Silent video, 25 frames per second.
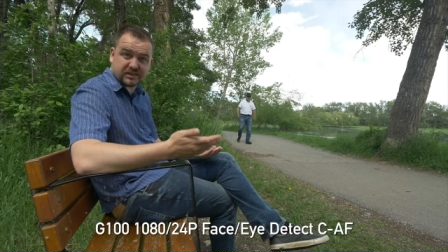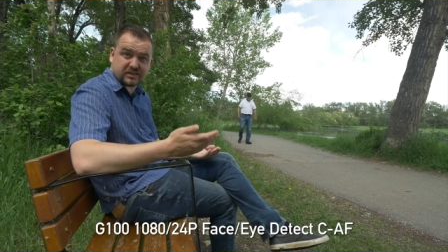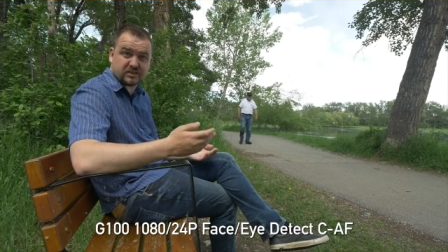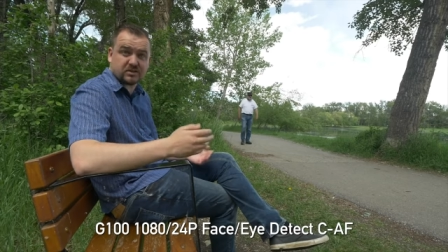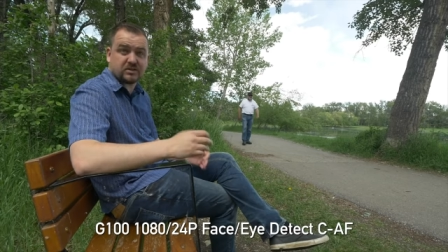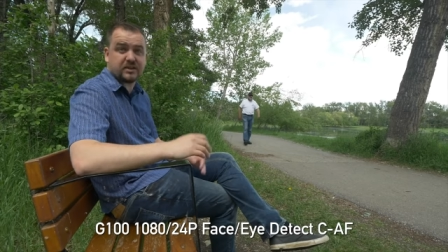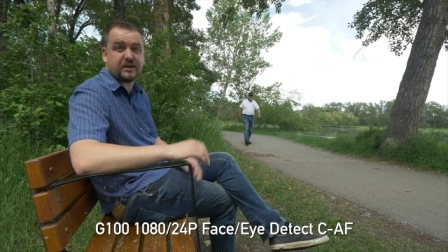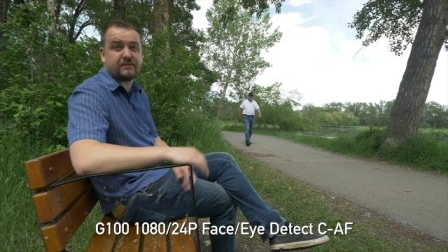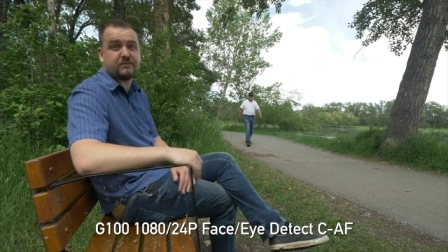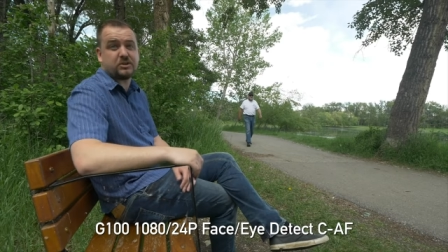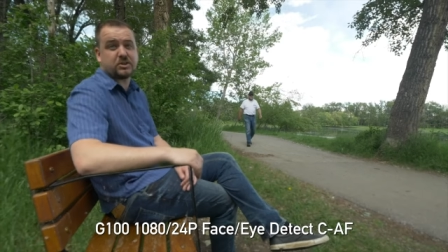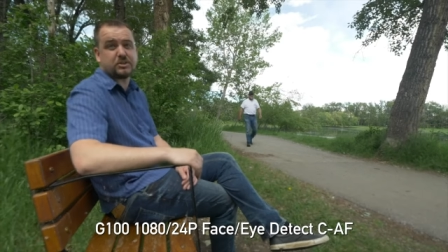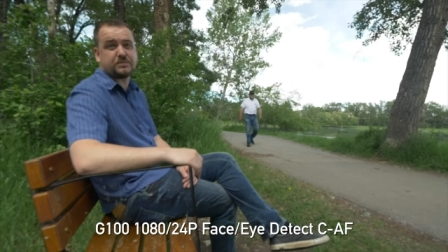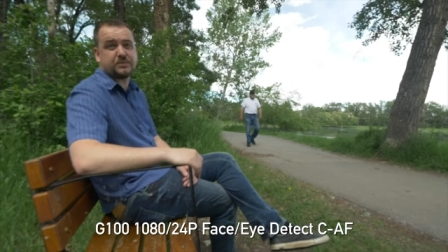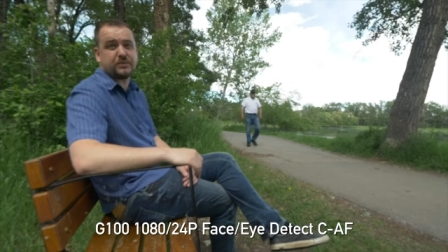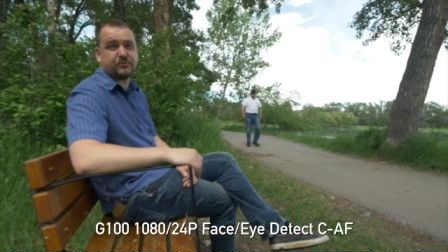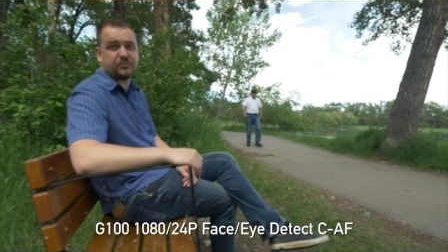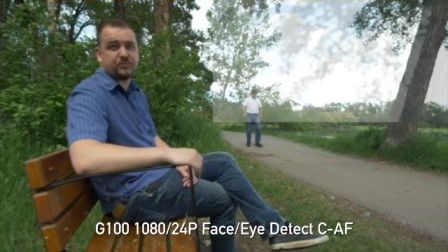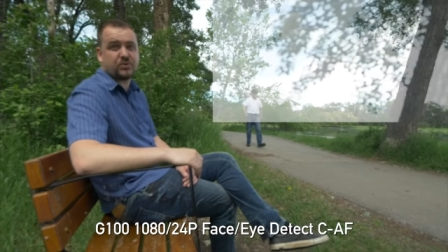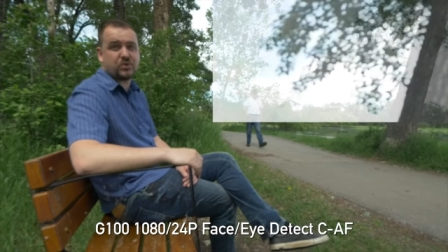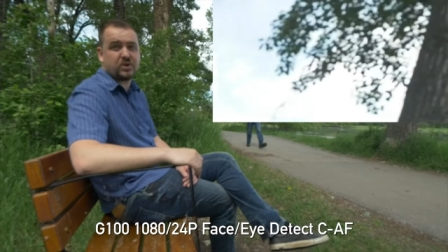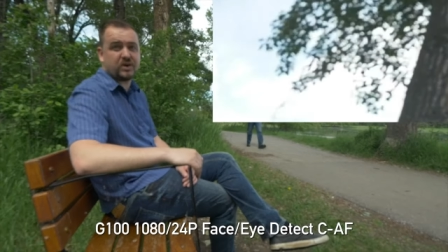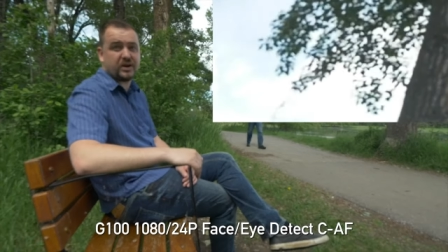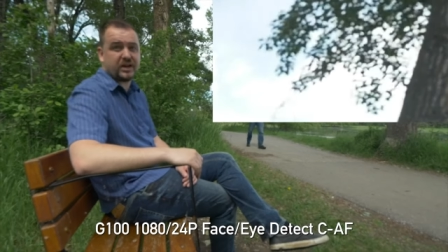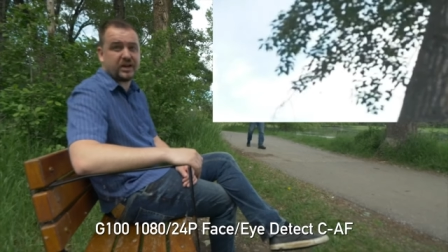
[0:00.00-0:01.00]
And you can really
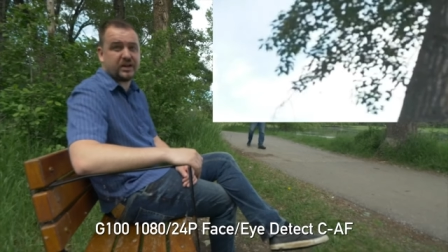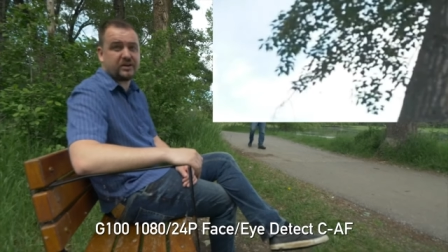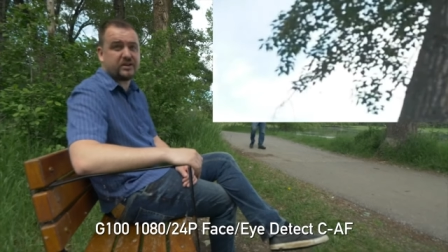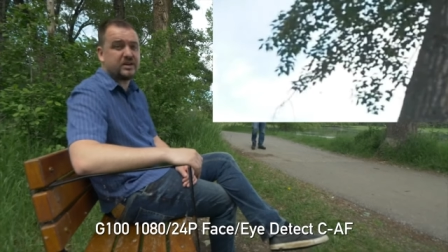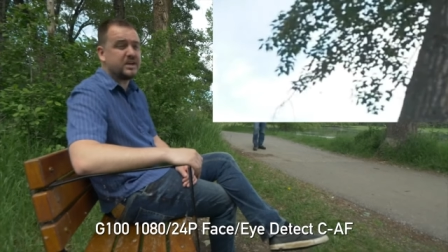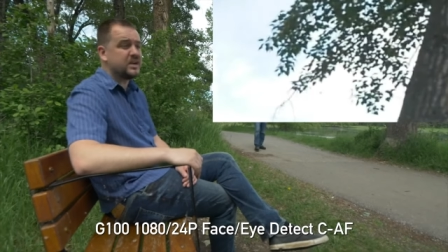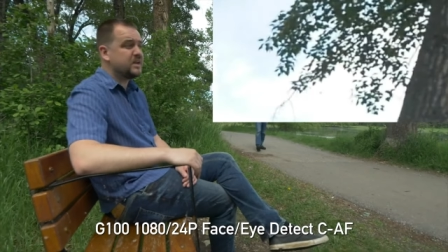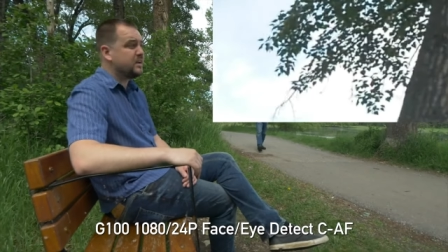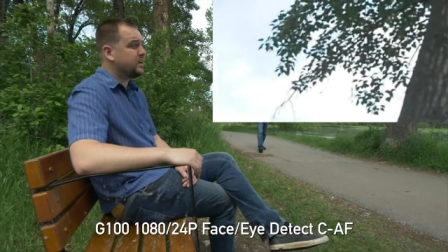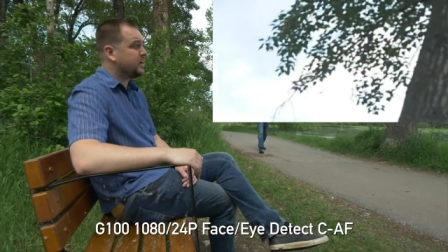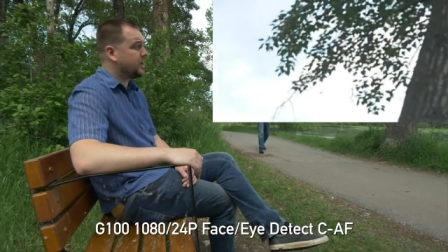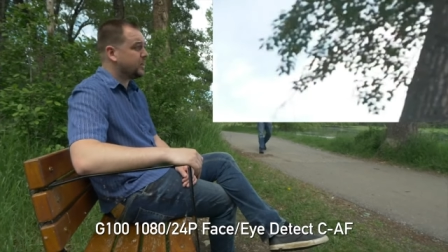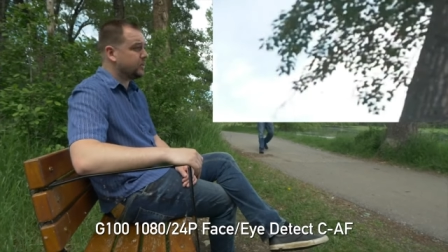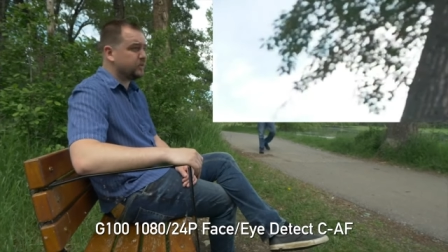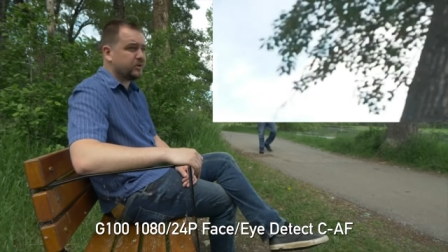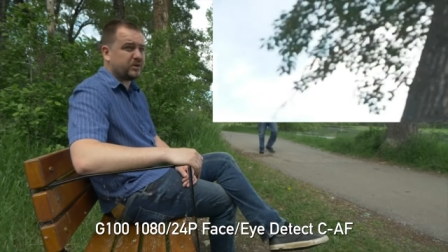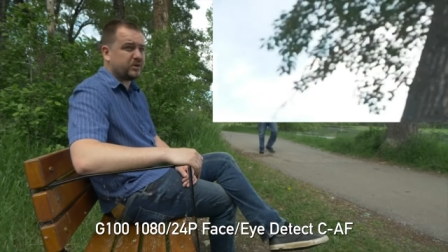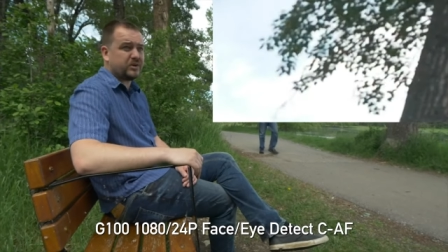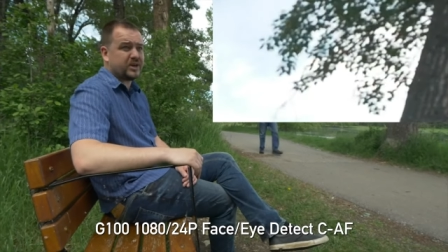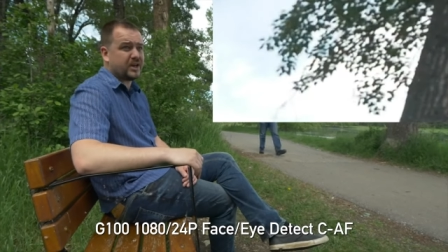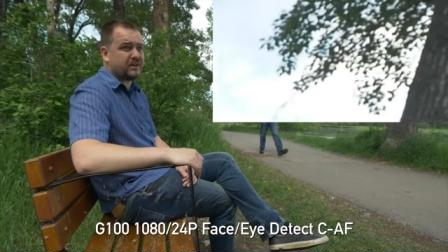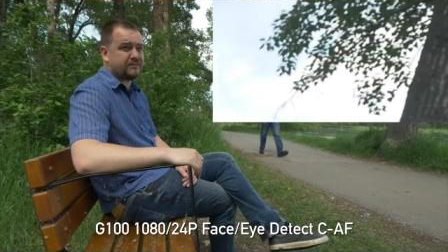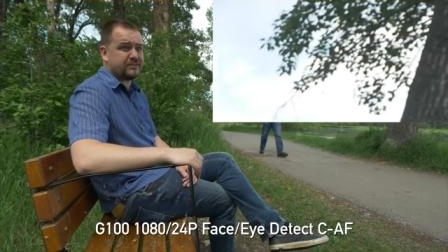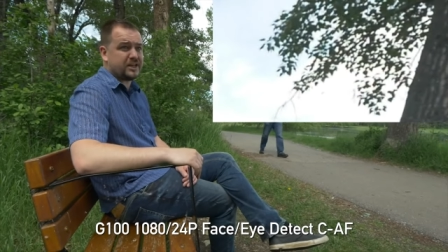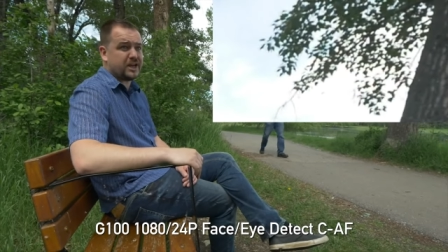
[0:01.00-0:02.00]
see very
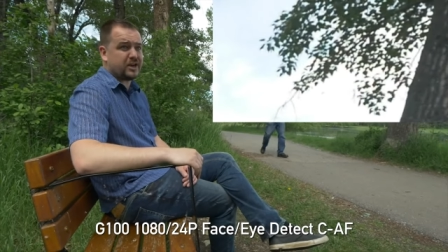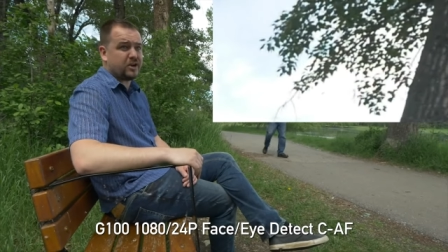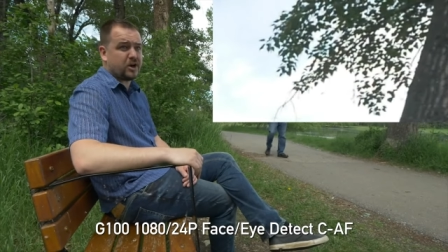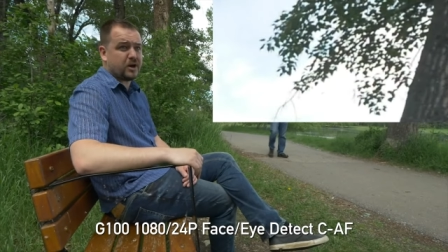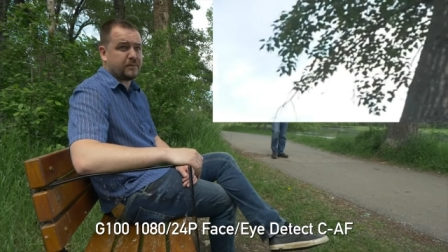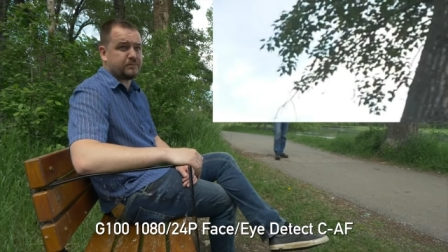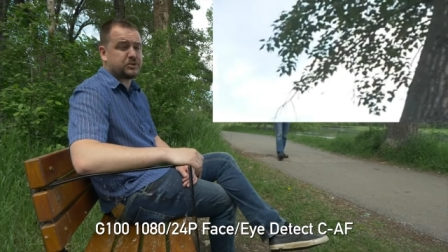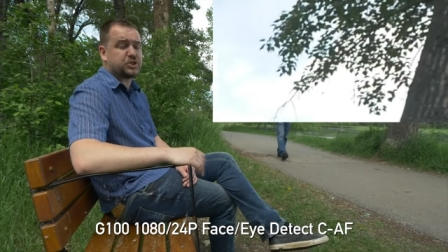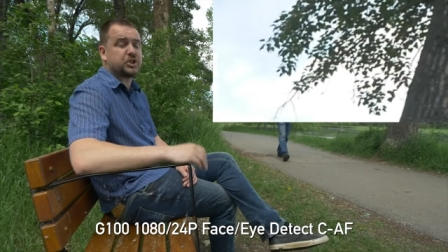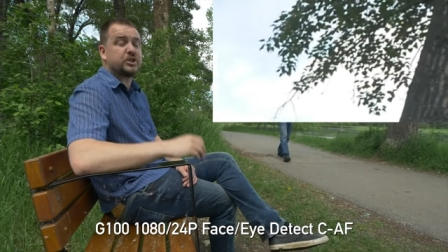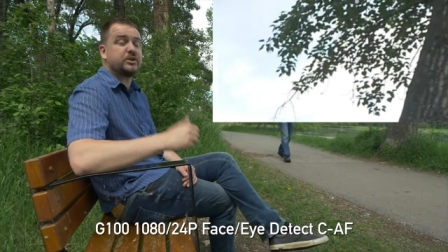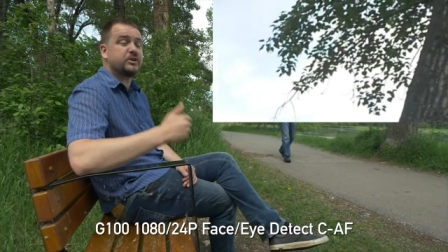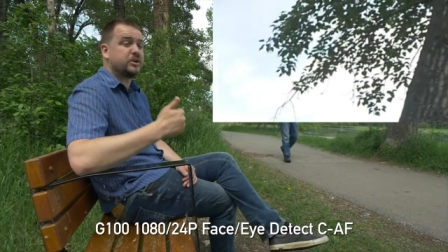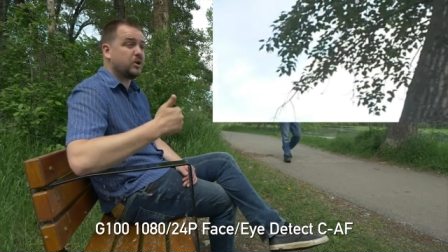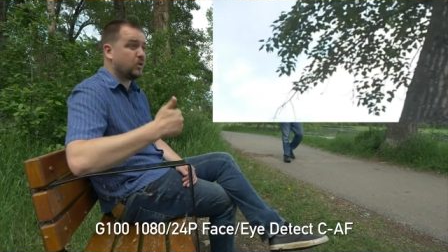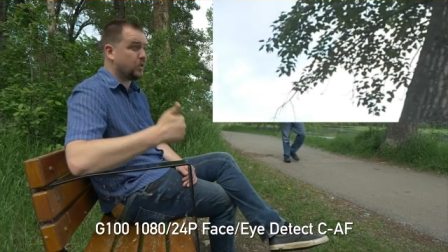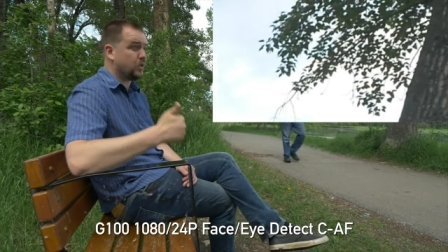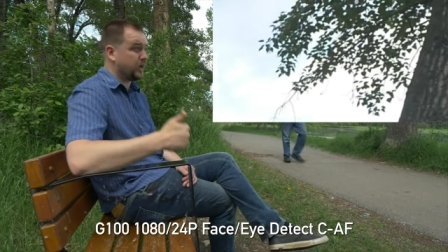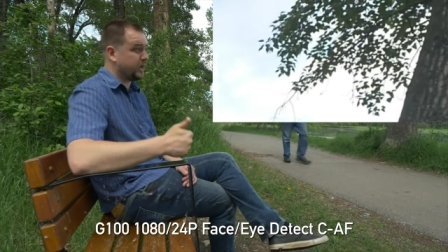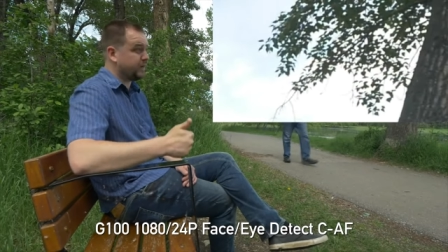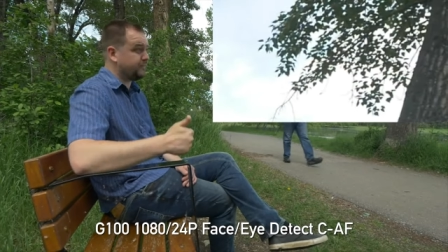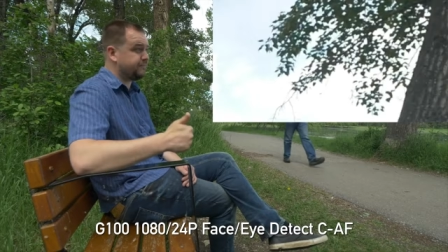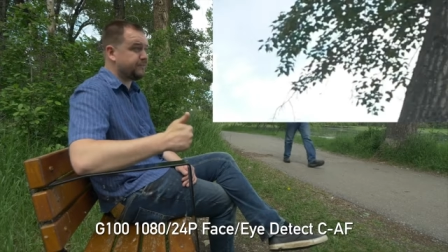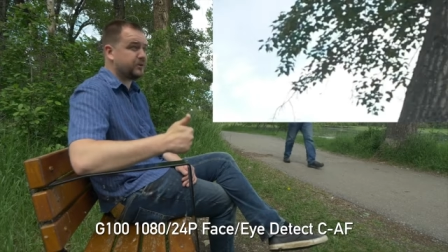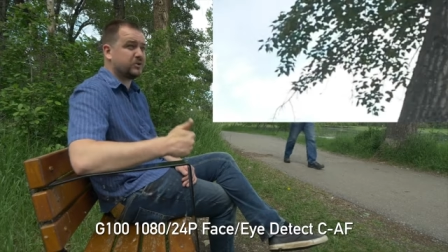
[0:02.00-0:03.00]
distracting wandering of
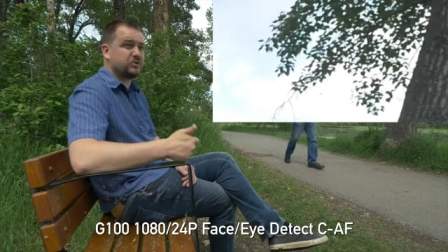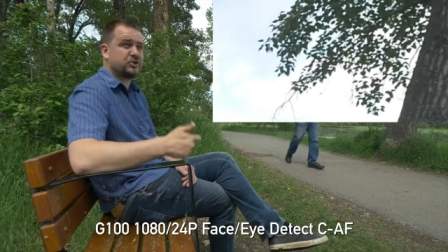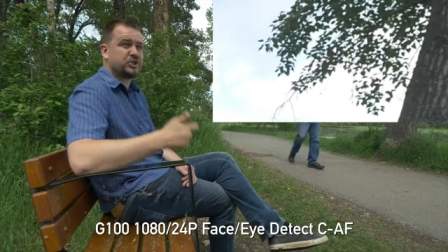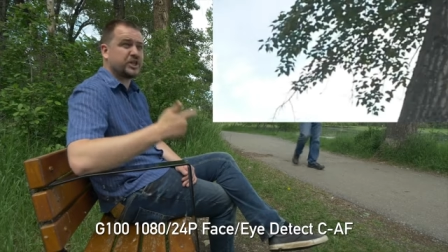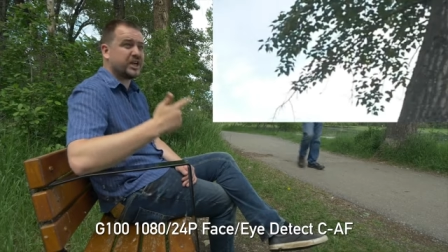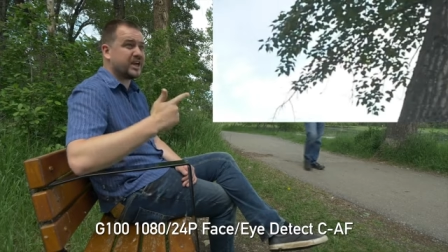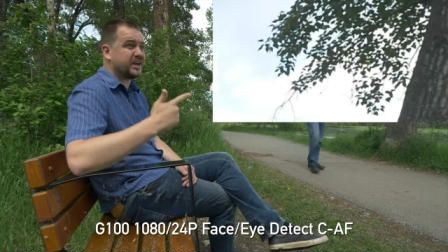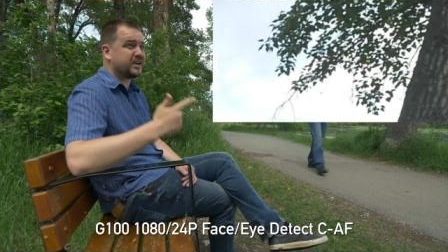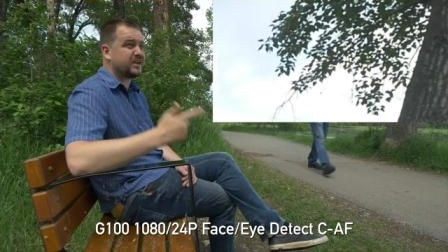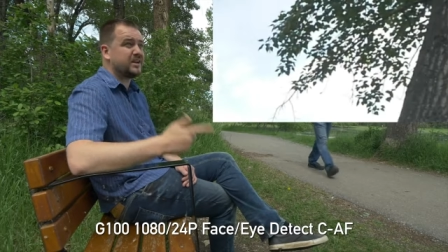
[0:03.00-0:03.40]
the focus